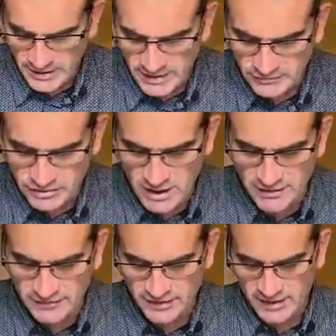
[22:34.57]
he
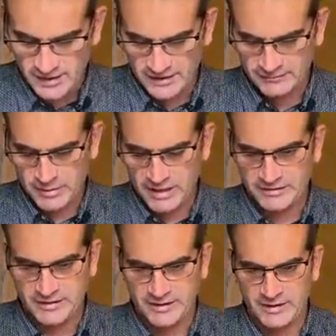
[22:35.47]
drives his
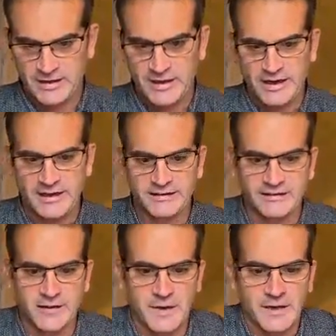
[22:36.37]
bus in, in
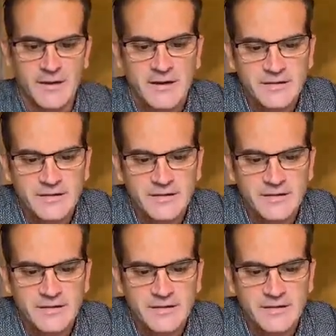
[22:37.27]
summer.